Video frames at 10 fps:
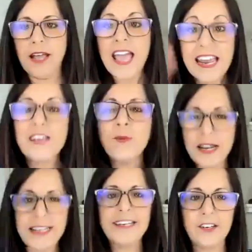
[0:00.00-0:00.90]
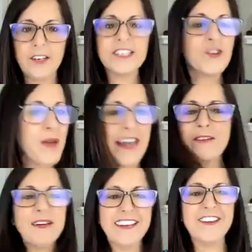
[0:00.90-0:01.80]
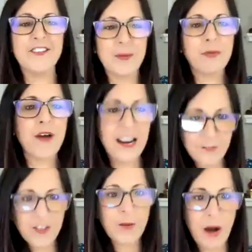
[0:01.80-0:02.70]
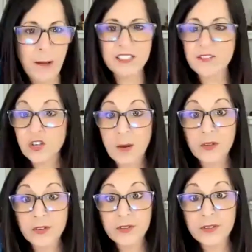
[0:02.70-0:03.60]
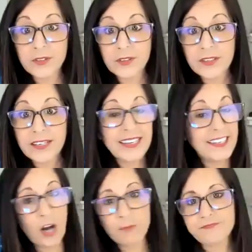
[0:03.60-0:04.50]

Anyone in here? Is there anyone here that prayed for their promise of trouble? No.